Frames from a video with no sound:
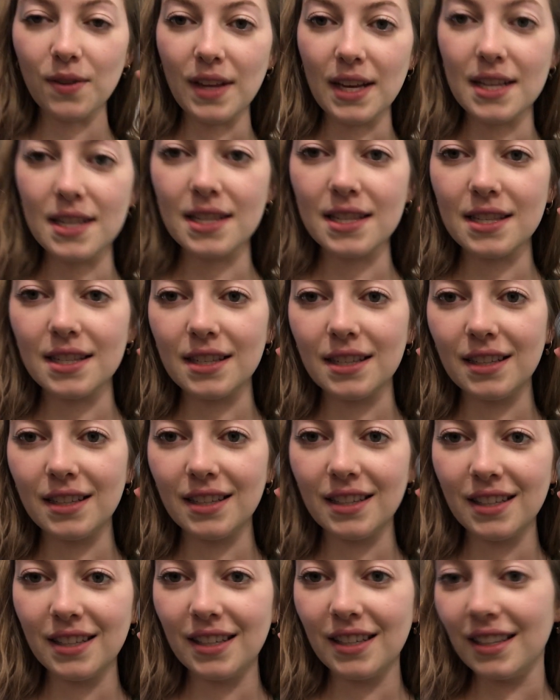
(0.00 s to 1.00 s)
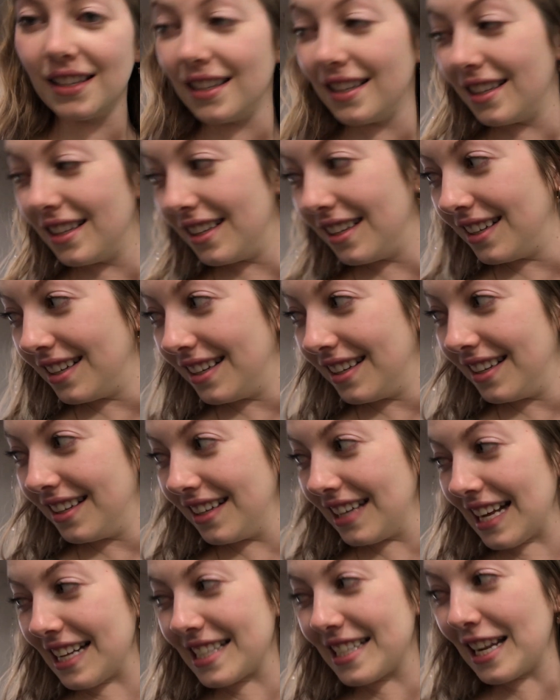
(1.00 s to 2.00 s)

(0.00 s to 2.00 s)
this has